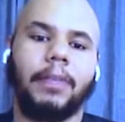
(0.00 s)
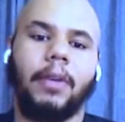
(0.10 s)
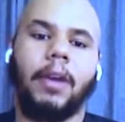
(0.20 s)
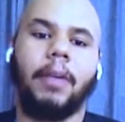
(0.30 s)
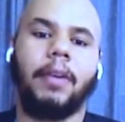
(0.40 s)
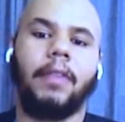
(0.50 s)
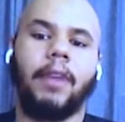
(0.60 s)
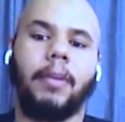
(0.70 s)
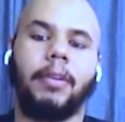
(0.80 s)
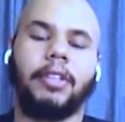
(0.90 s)
quite a bit of
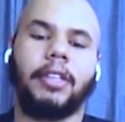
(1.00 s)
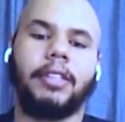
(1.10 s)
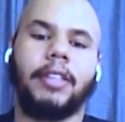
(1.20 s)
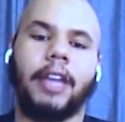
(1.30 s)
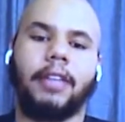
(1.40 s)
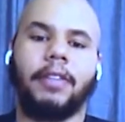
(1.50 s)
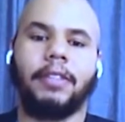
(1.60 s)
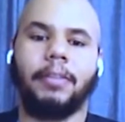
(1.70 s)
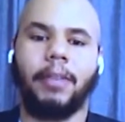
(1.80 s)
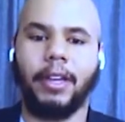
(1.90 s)
environmental justice
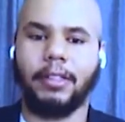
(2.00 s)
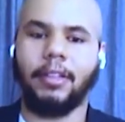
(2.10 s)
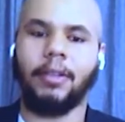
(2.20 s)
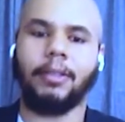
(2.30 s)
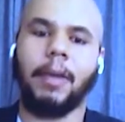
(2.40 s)
activism because of those